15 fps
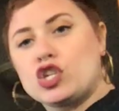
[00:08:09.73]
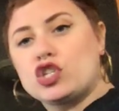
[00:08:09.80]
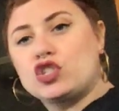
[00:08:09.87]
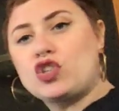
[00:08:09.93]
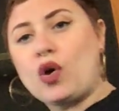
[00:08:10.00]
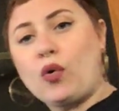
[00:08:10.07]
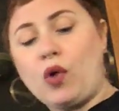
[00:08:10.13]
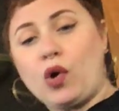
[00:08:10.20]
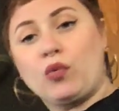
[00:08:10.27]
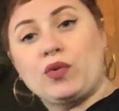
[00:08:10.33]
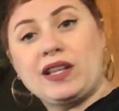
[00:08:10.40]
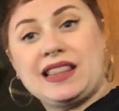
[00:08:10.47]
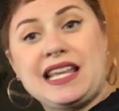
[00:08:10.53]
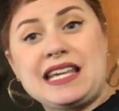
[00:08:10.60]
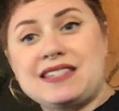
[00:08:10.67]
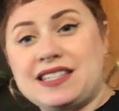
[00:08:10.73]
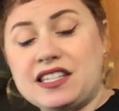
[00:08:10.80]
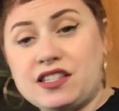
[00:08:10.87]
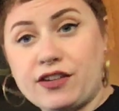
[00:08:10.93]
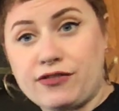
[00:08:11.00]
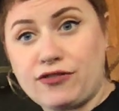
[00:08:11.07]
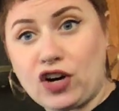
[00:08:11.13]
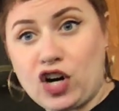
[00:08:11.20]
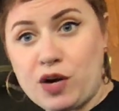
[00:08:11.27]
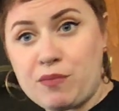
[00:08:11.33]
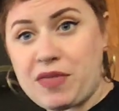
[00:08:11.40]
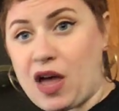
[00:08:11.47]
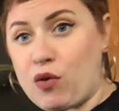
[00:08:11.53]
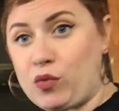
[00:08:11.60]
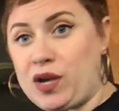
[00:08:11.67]
So release is a
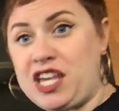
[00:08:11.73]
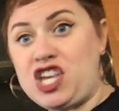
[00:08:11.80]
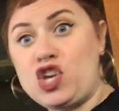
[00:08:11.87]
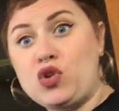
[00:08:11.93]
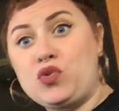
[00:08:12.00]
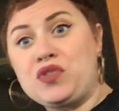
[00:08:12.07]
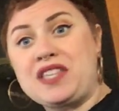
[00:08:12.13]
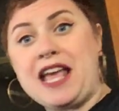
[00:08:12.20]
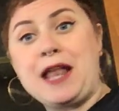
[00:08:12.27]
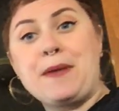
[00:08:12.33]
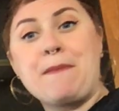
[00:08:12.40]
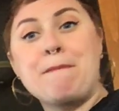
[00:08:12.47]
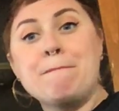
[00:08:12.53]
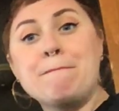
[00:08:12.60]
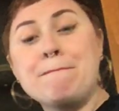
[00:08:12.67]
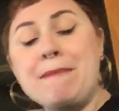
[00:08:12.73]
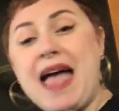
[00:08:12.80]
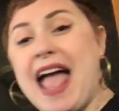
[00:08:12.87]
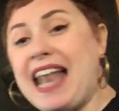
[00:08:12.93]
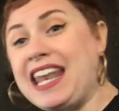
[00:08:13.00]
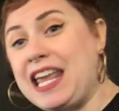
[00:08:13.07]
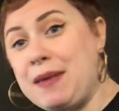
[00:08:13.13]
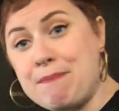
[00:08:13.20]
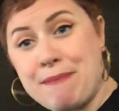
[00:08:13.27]
verb that we use in many,